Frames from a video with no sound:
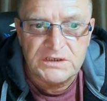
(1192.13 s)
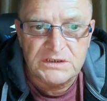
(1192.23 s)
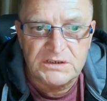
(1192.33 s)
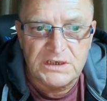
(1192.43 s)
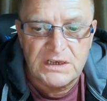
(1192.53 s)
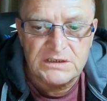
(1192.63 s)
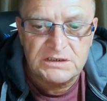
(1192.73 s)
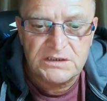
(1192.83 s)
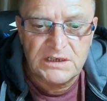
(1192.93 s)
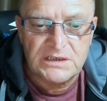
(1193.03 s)

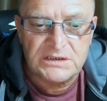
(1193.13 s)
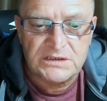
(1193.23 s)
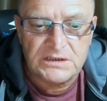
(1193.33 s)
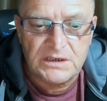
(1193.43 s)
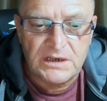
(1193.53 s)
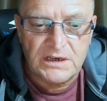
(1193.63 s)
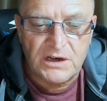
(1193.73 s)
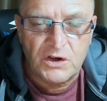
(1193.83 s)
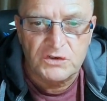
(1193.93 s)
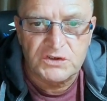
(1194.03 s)
it's a
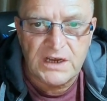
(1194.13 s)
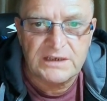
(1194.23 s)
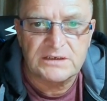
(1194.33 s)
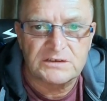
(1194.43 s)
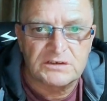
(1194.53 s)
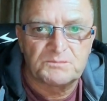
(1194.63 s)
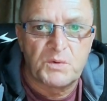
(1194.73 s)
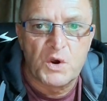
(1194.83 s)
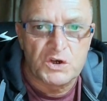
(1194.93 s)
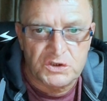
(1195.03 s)
contact that's
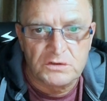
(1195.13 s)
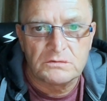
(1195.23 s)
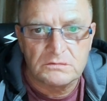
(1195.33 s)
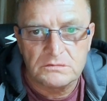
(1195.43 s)
personal